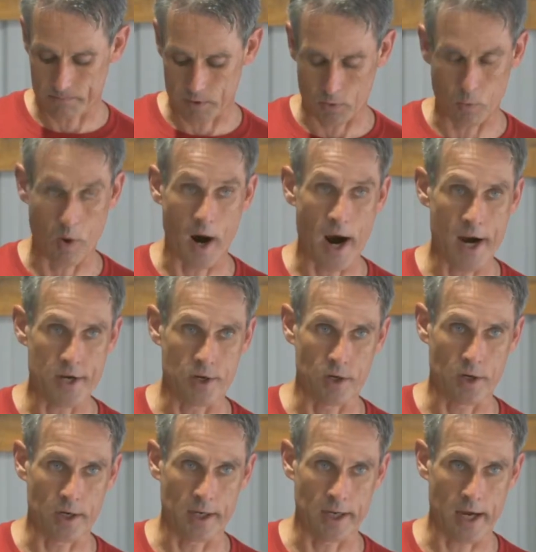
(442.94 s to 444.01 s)
ride you're
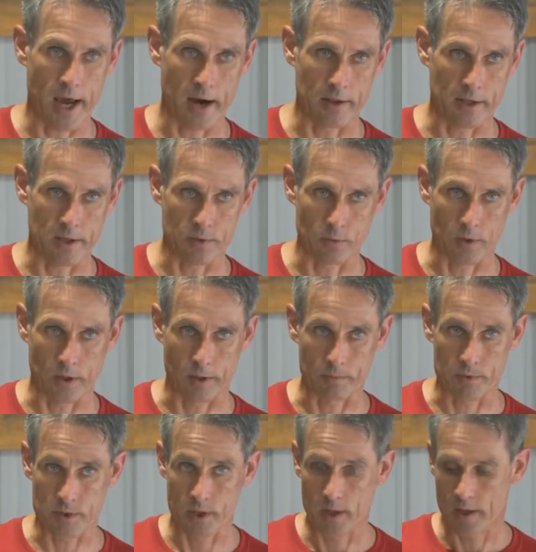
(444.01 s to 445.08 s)
going to get out of these
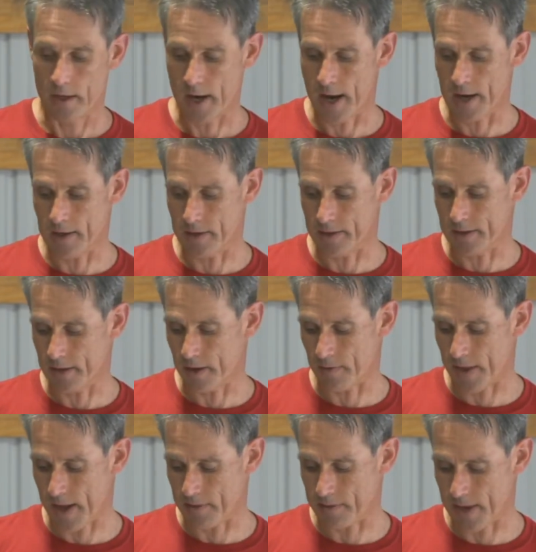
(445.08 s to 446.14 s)
rims. And, you know,
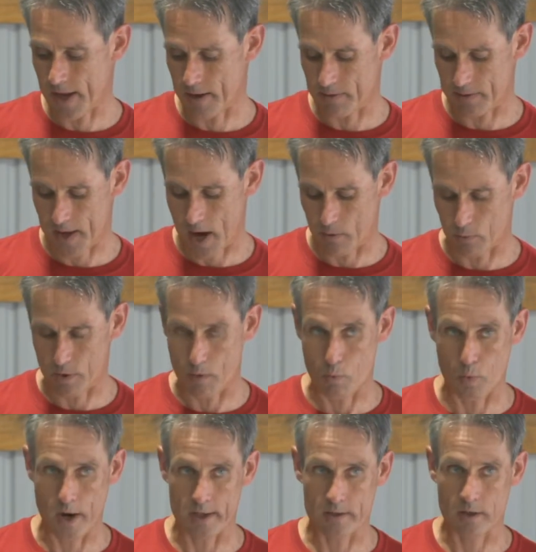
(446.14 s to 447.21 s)
that
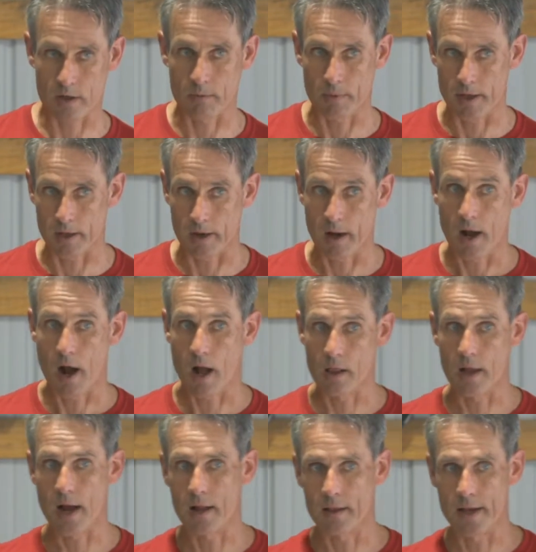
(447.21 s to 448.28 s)
rim weight's going to be a
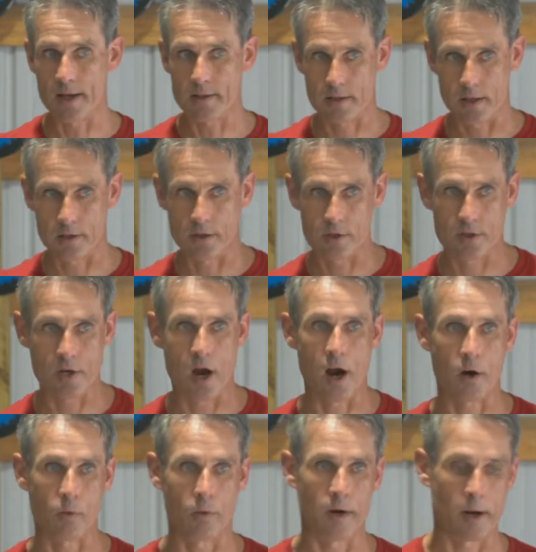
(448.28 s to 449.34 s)
lot less than your
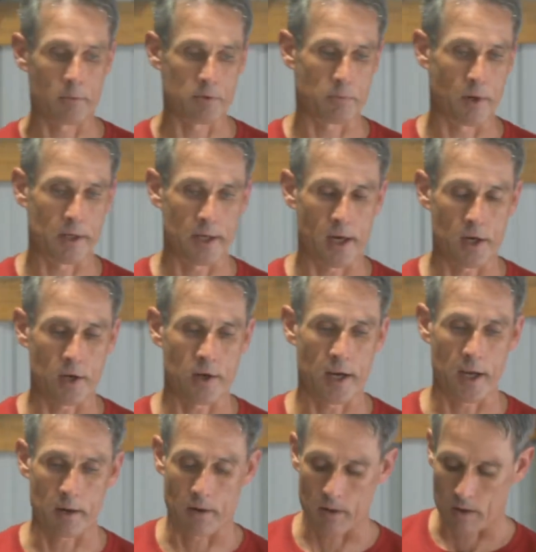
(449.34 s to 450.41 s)
stock rims, but yet you're
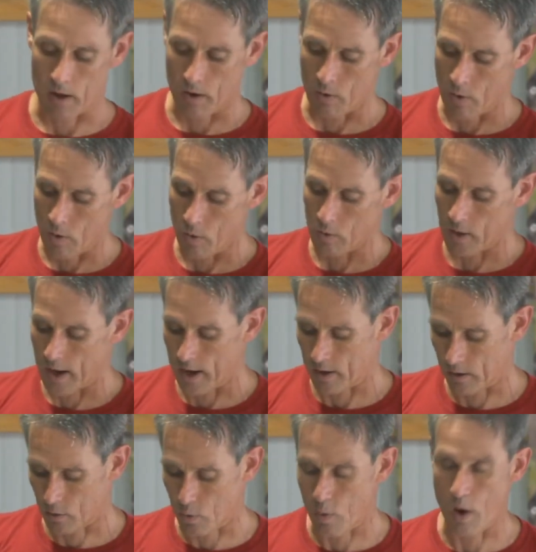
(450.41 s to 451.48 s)
getting a whole lot
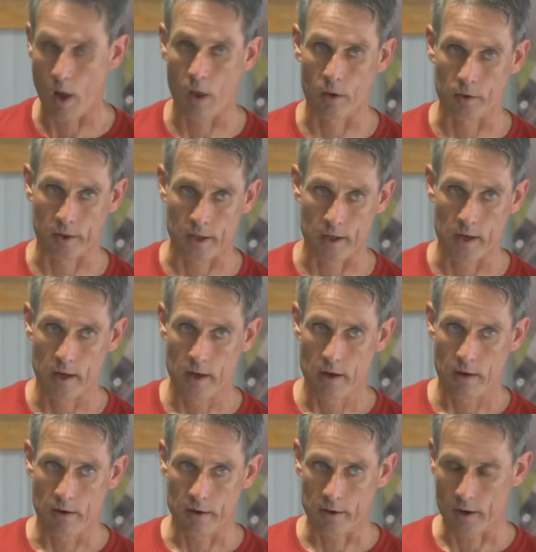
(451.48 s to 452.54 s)
of quality,
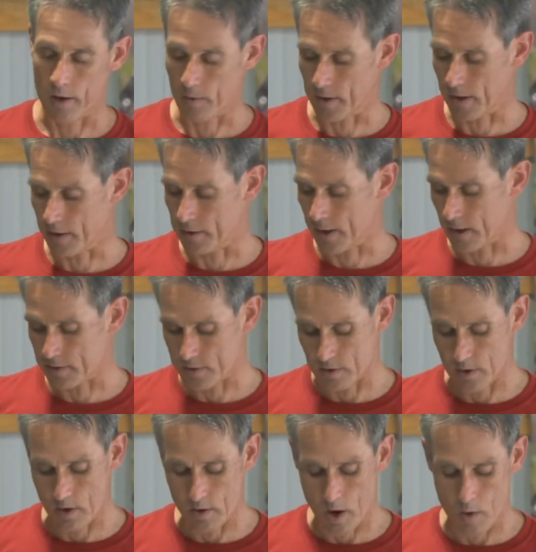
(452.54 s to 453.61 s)
you know, in there. So
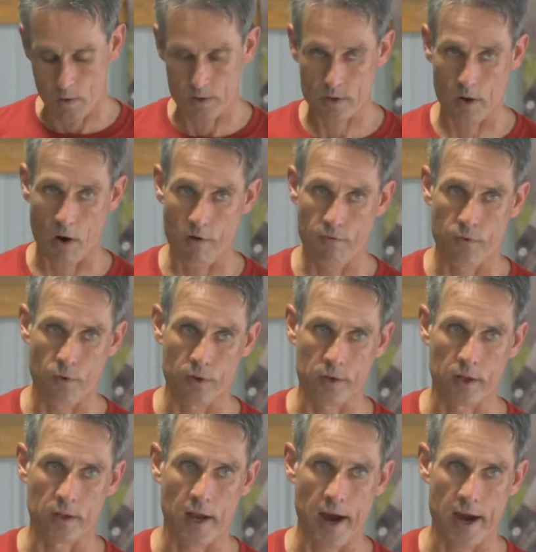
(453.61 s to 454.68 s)
don't always go for
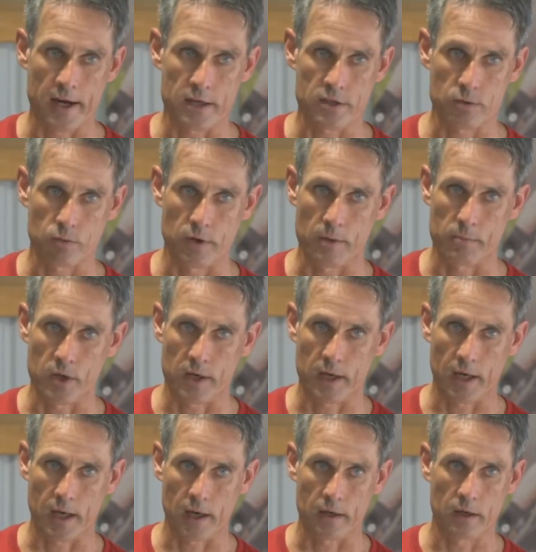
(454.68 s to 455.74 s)
the lightest rim you
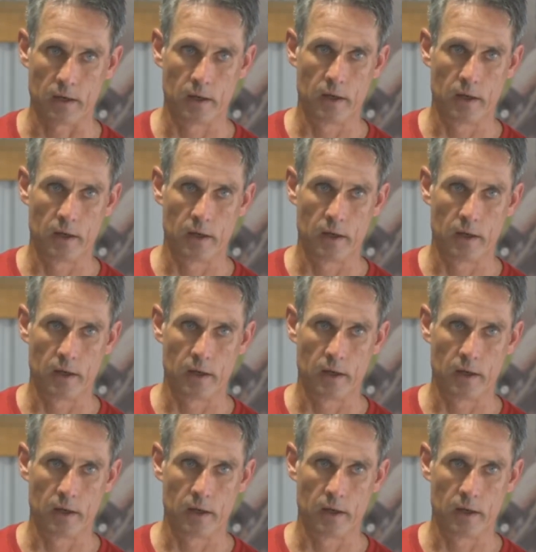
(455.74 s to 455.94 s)
can,